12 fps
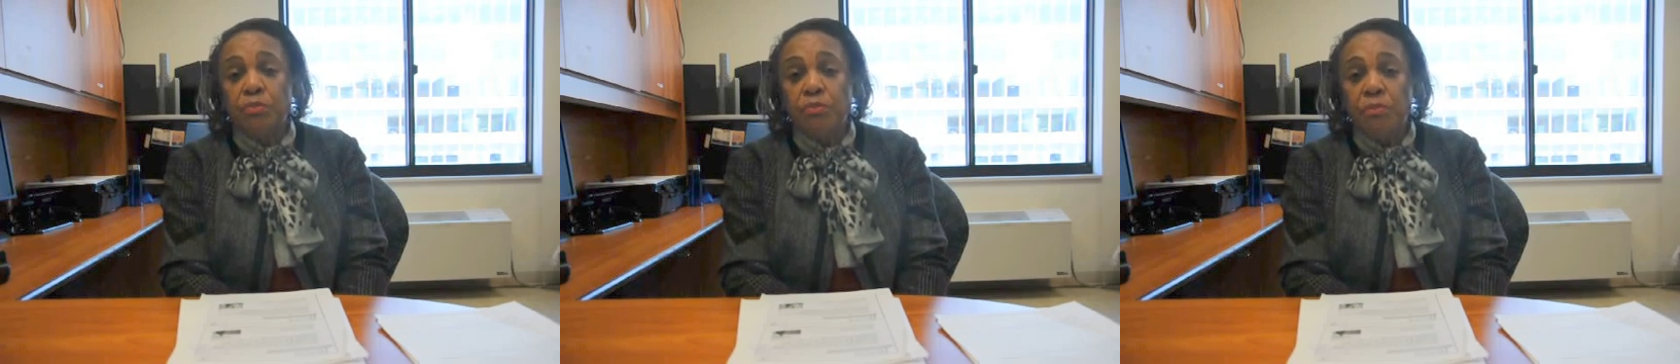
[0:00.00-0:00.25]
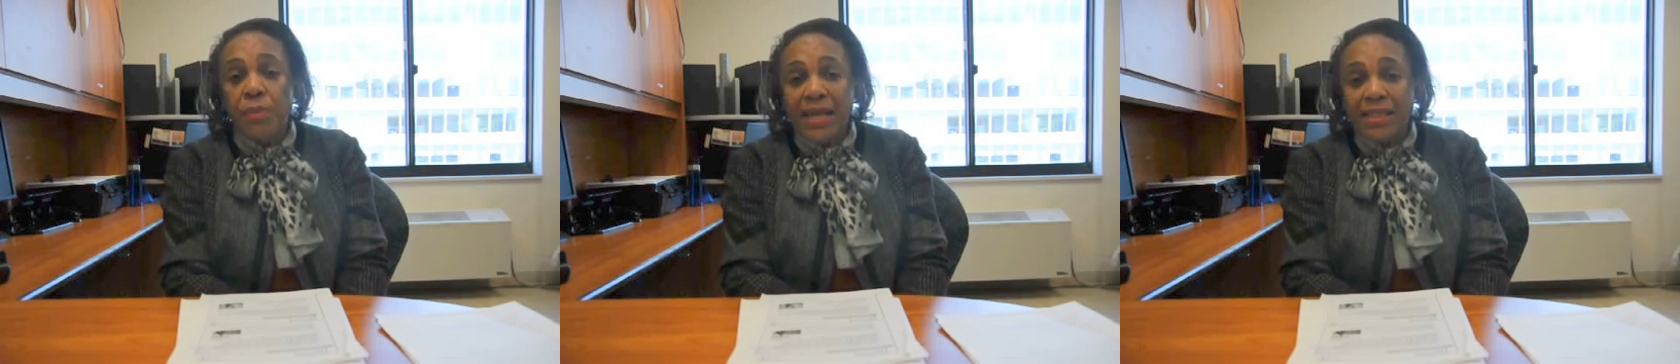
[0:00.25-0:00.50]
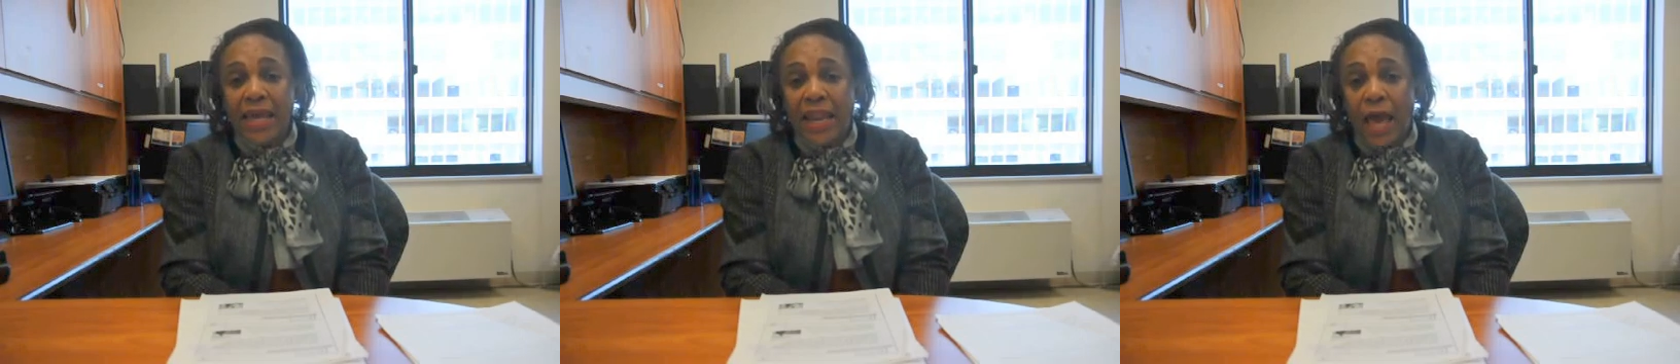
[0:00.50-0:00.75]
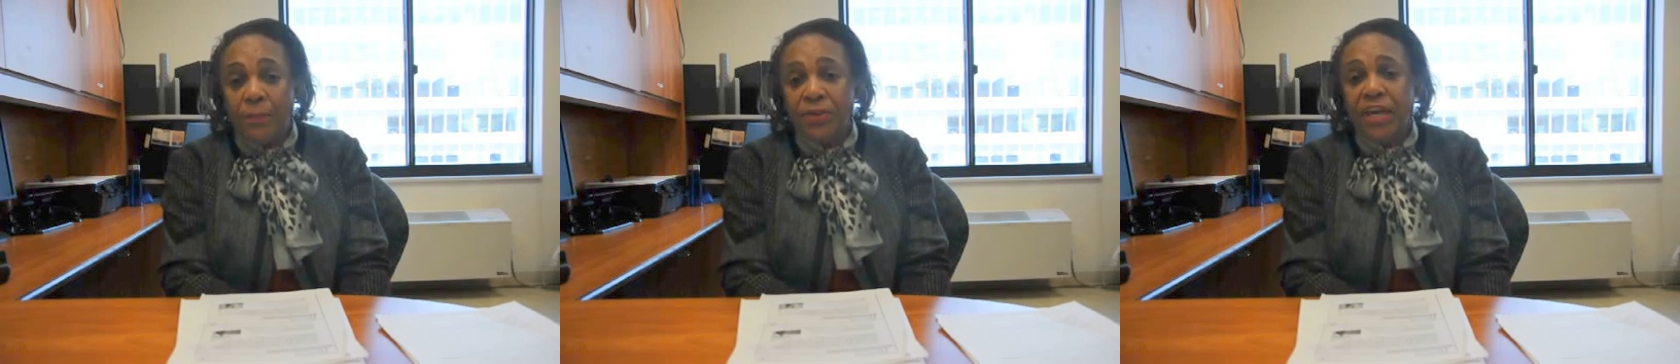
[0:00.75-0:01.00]
make that
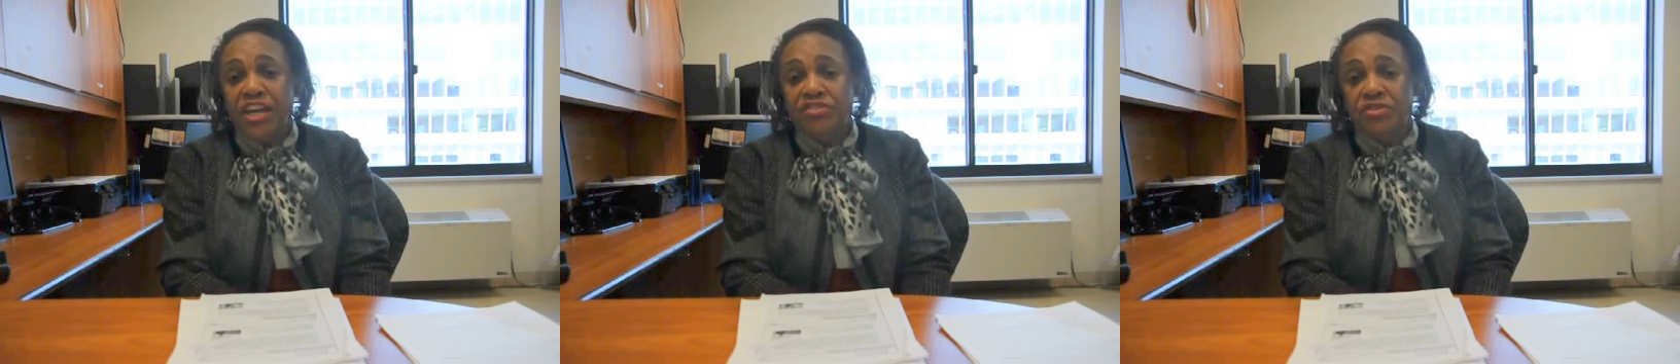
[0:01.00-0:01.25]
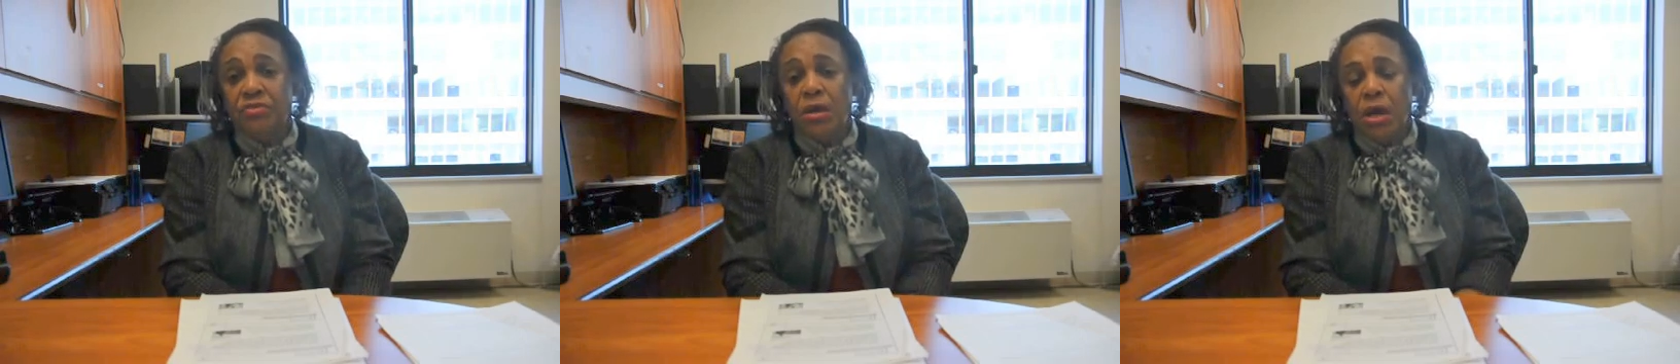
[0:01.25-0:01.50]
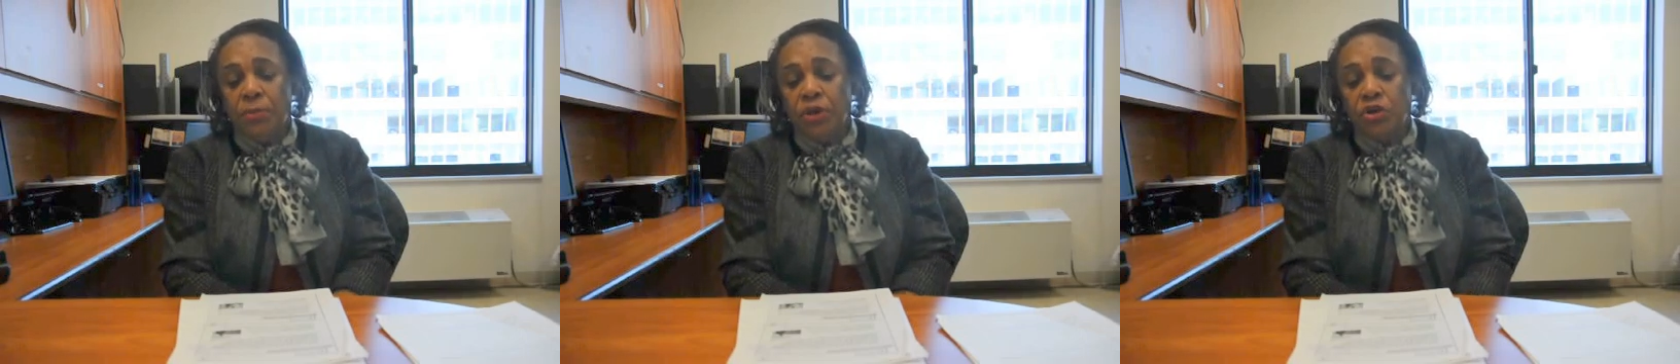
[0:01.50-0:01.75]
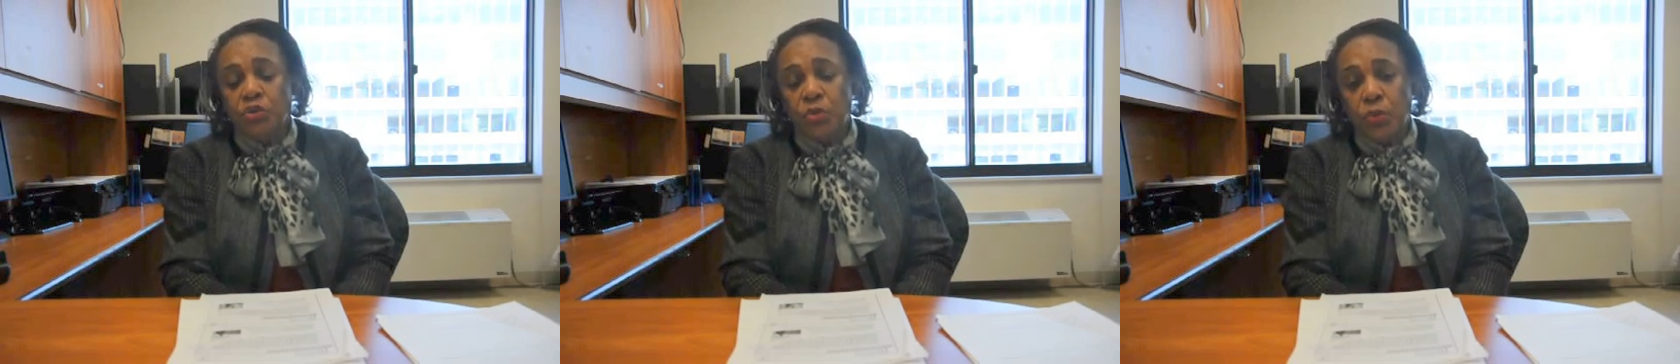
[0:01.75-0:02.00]
application
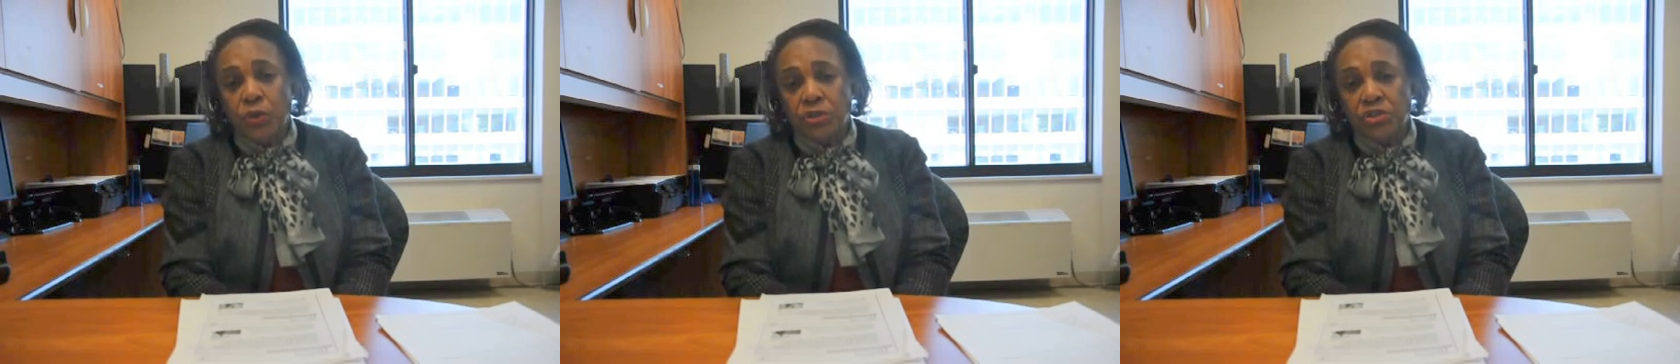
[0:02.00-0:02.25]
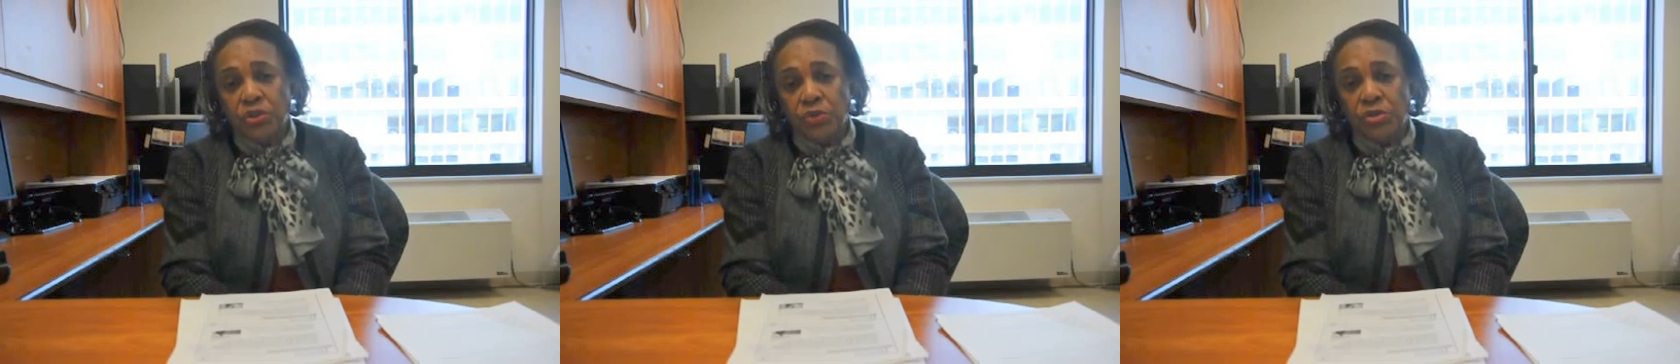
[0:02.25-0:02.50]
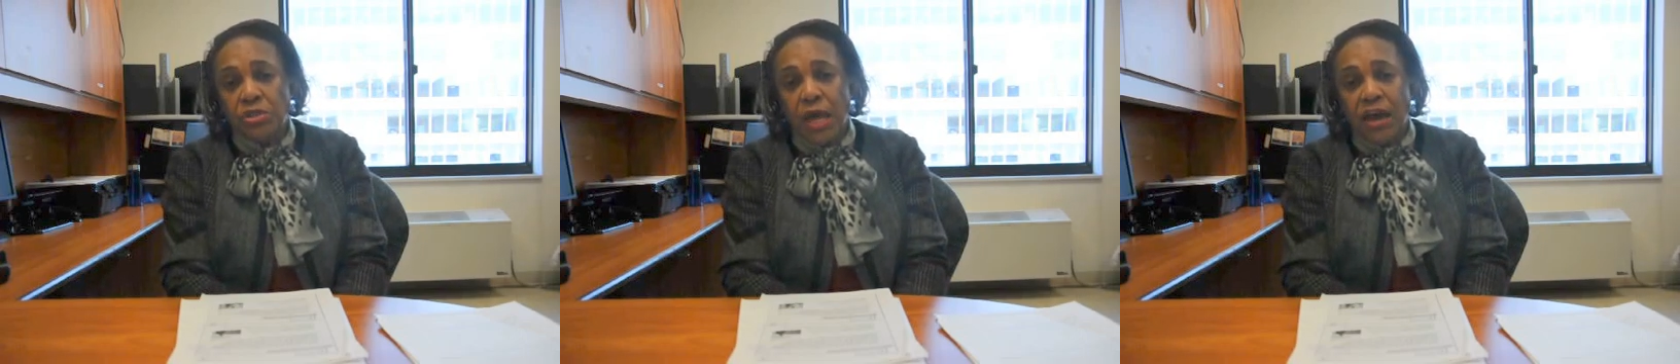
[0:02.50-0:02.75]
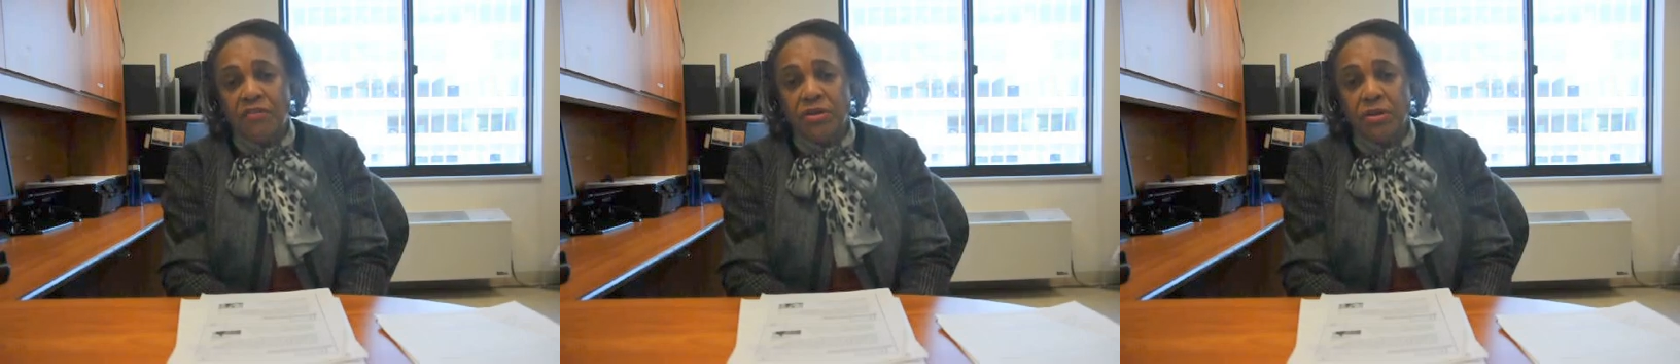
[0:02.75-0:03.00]
because we want students to have a